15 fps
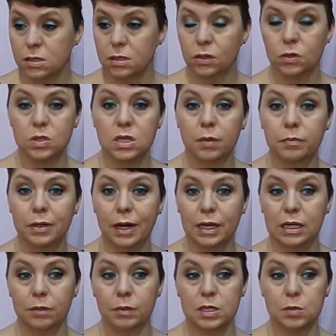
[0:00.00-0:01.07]
you know, something I
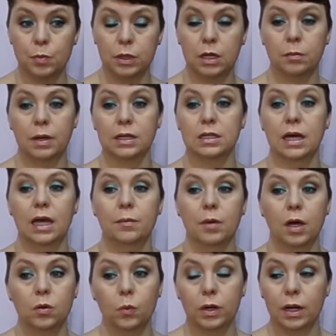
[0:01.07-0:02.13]
could be spending my time
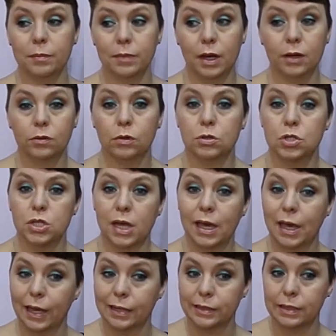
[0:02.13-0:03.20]
on when I'm not crocheting,